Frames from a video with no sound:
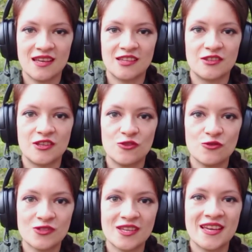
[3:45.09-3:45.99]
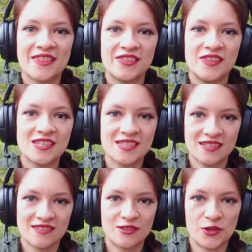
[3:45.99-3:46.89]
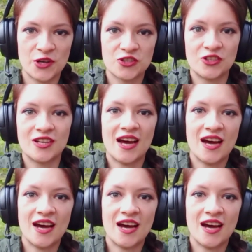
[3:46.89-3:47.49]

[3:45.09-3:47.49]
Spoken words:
and use this construction.